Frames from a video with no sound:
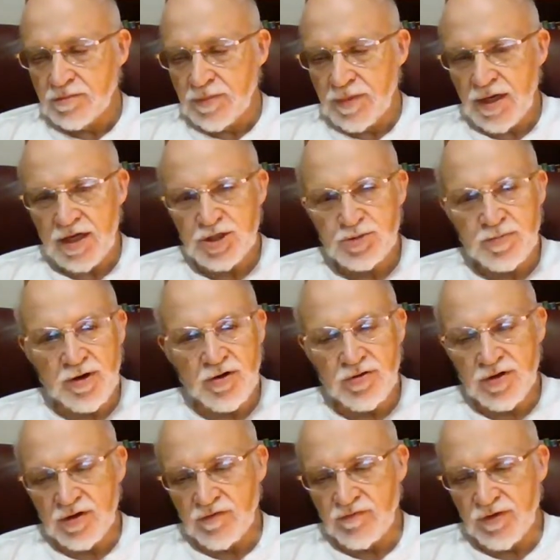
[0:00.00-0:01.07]
I spoke
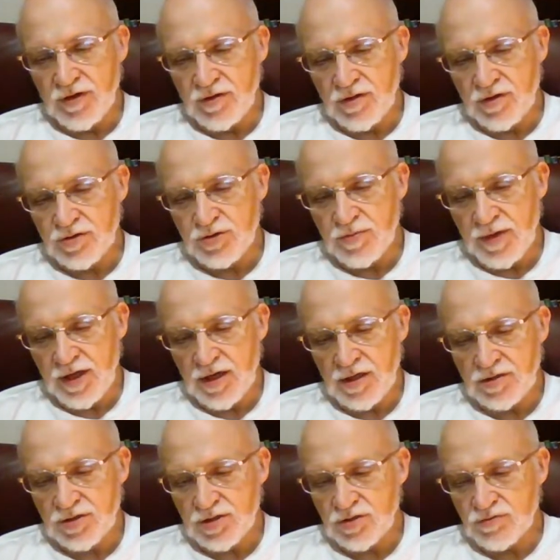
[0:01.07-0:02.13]
at a few of those meetings as